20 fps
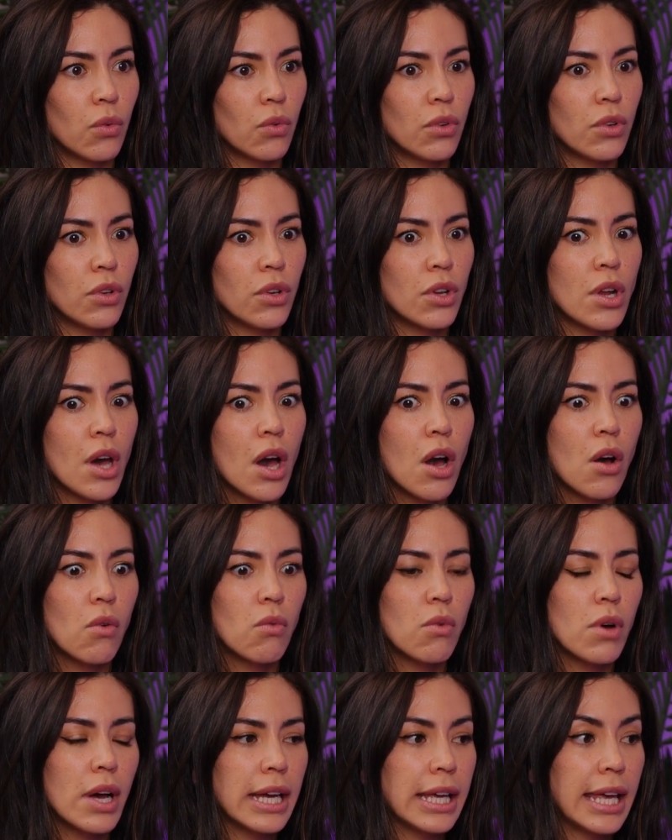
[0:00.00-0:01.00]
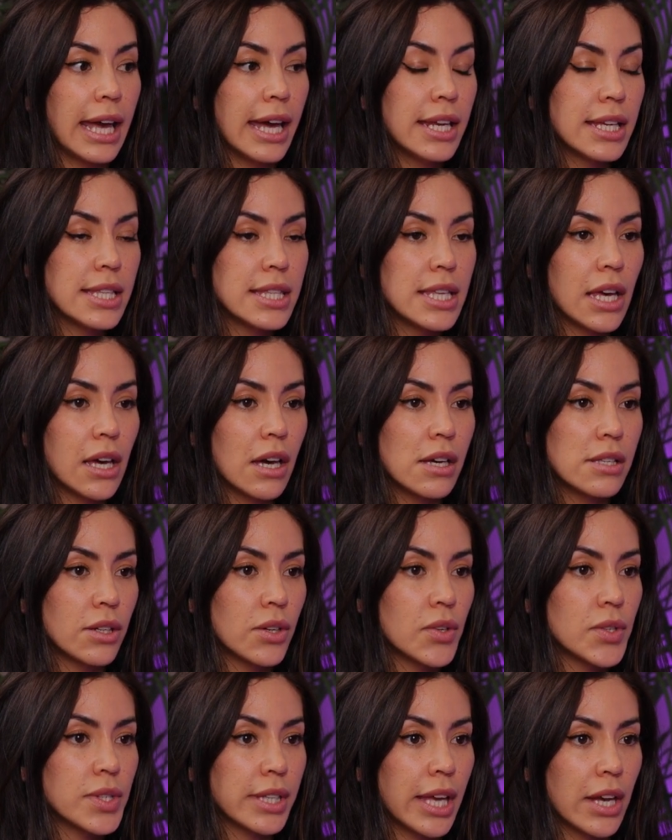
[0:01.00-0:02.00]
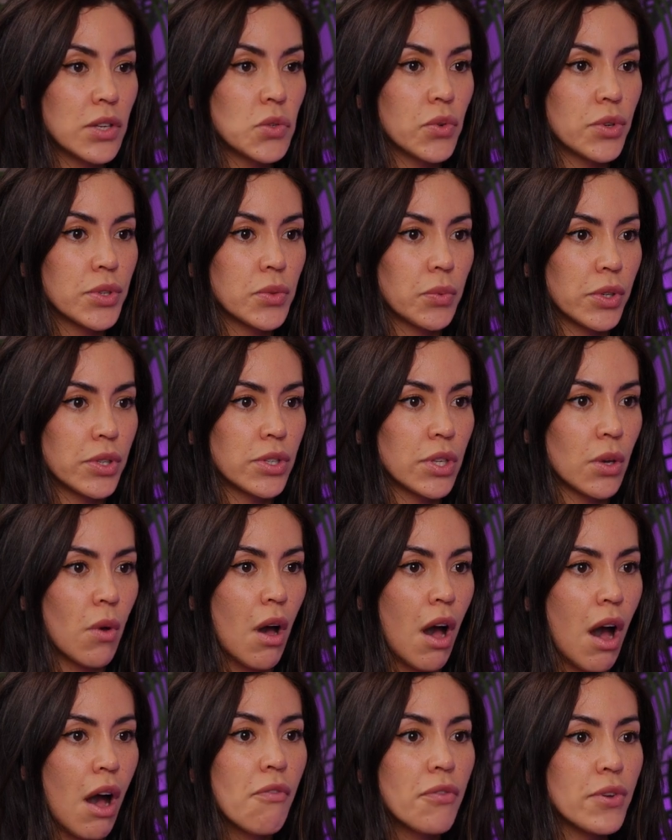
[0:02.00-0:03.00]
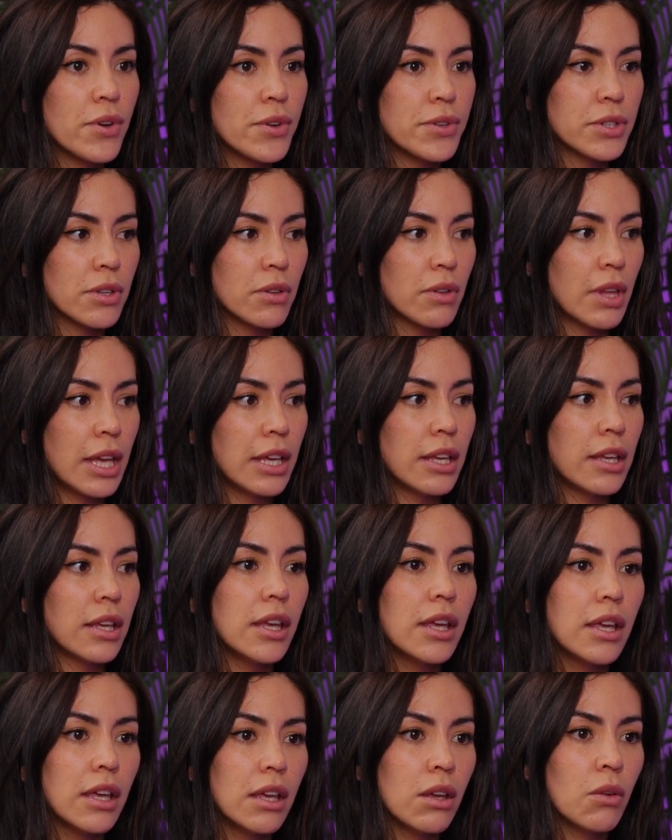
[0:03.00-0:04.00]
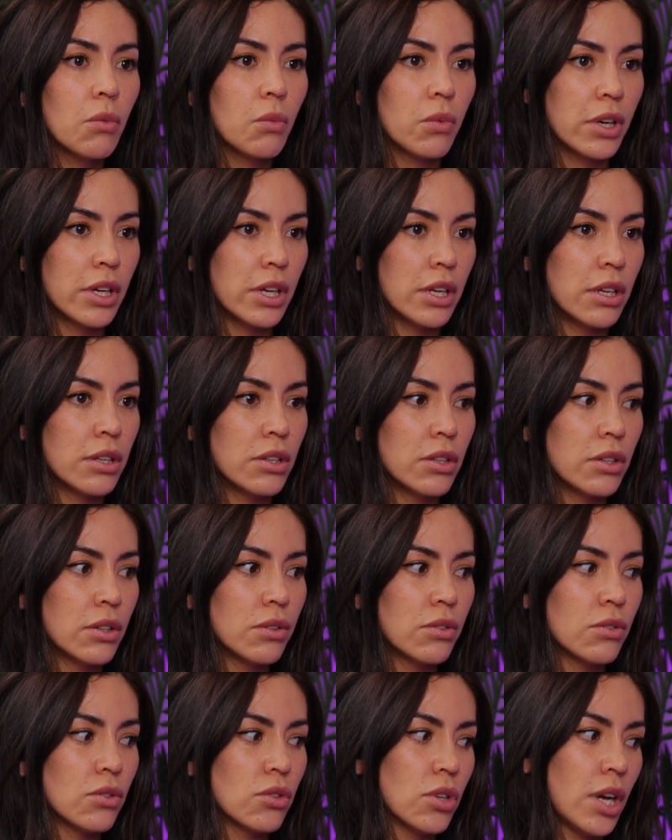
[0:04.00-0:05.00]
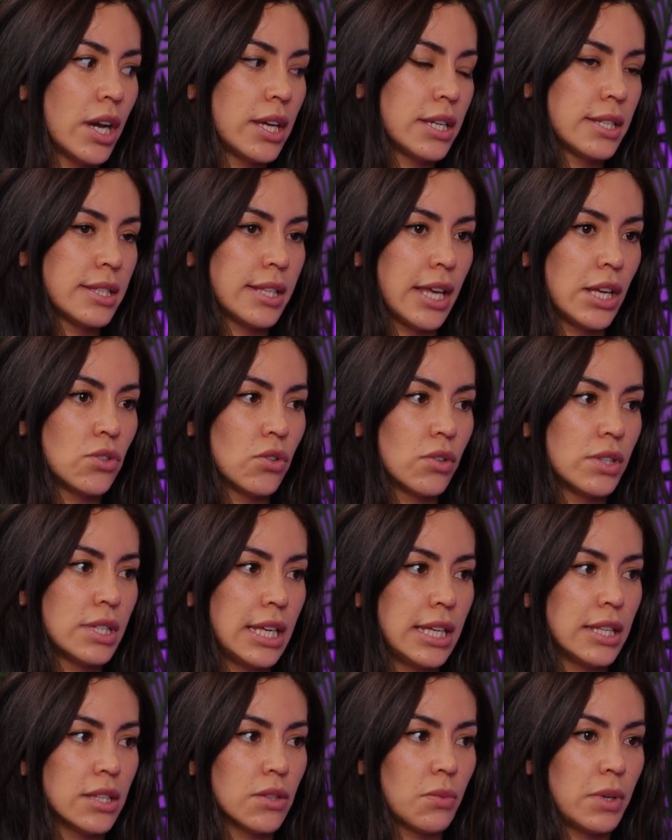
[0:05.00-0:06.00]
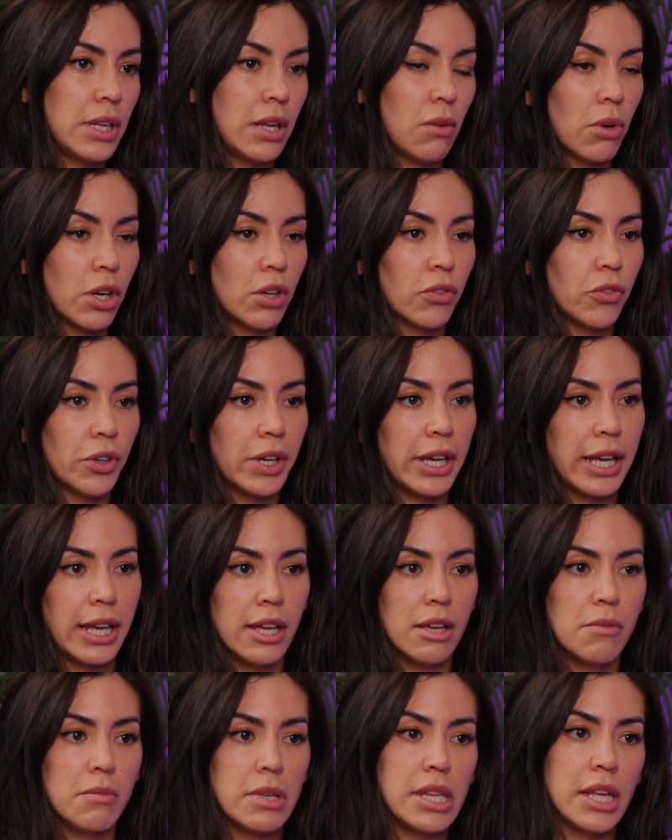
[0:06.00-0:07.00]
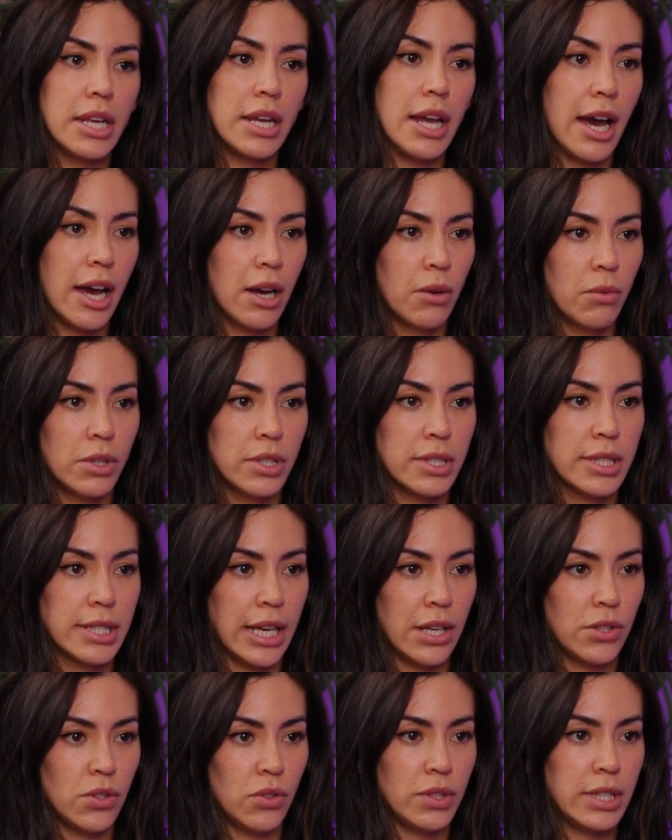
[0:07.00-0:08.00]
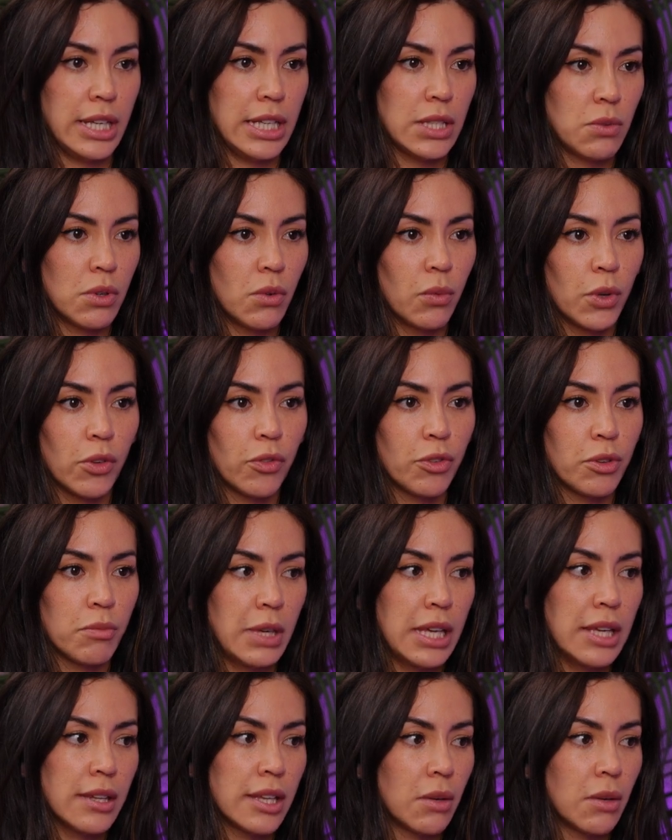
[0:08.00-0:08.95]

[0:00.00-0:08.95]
No, well, again, I think because our schedules were so awful, so, like, he would try to schedule dates when it worked for him, and then I would schedule dates when it worked for me.